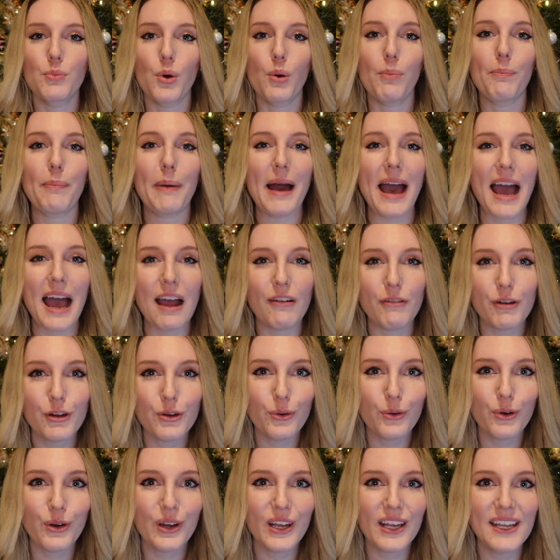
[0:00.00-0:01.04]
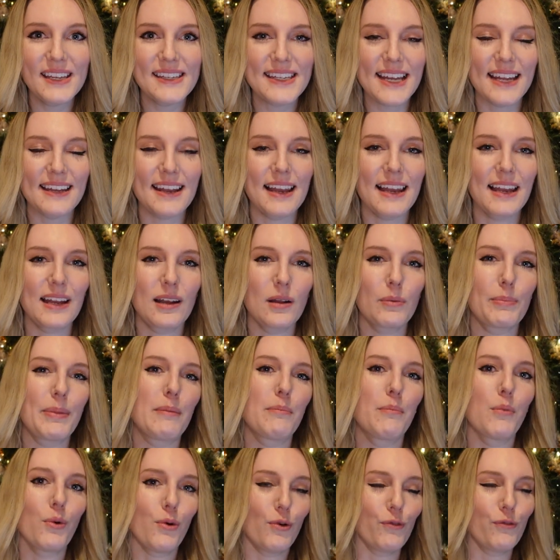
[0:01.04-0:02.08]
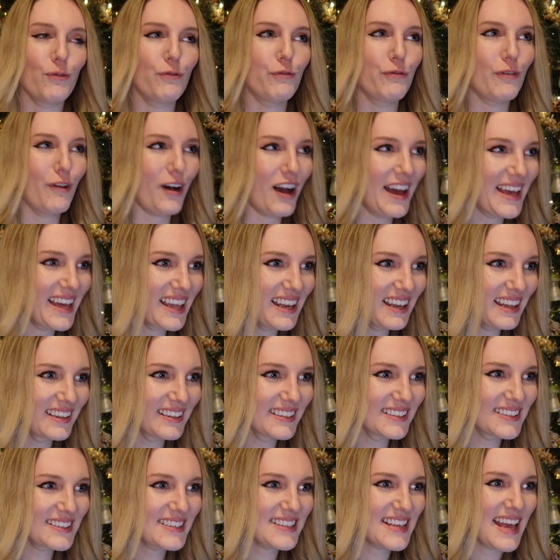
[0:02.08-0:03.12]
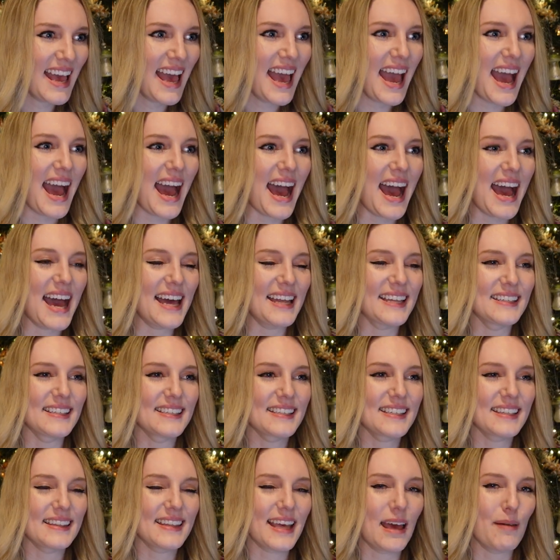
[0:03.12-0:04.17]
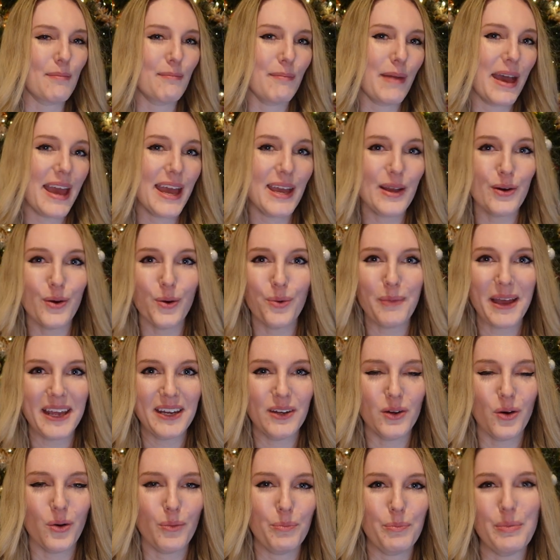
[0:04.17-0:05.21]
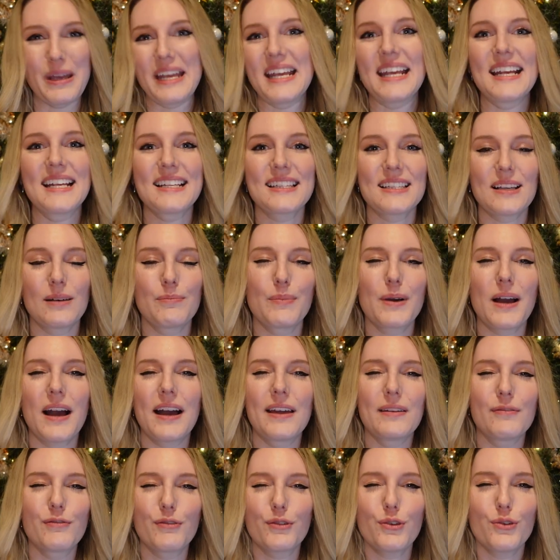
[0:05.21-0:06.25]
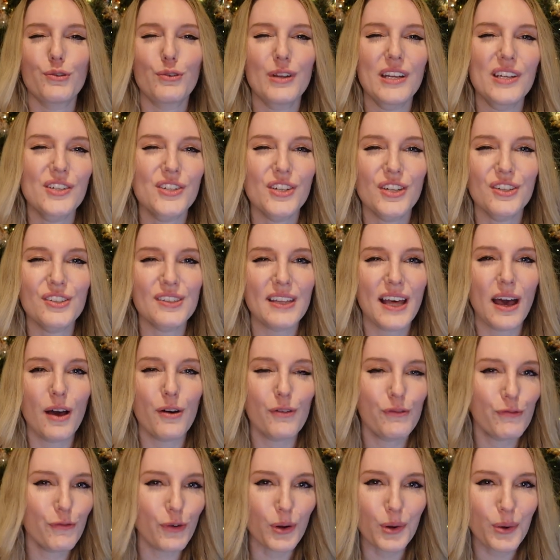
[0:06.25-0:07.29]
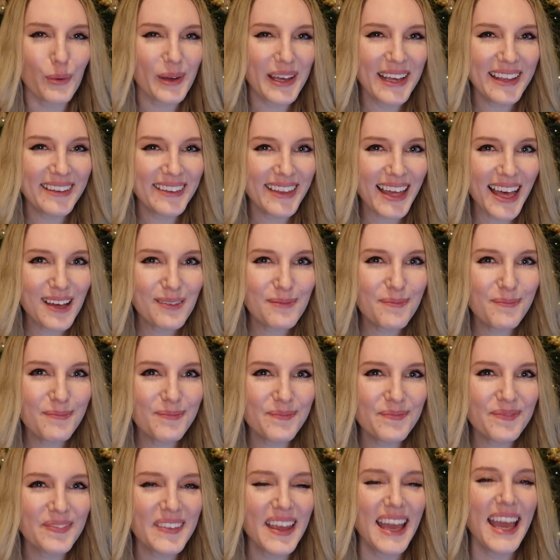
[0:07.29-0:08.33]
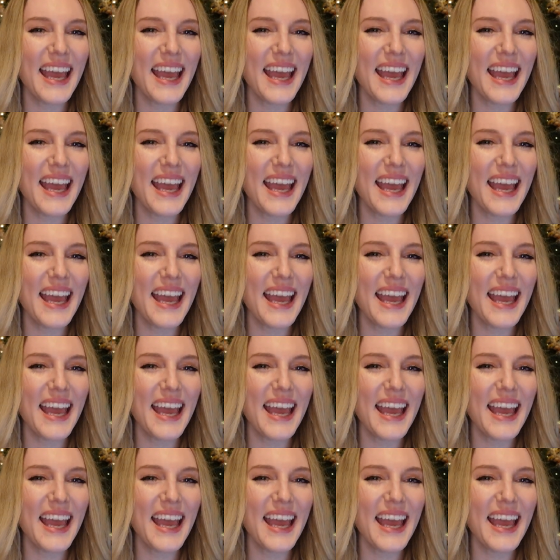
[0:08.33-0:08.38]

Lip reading: more paranoid and a little bit more violent. And there may or may not be some kind of creatures that are following them.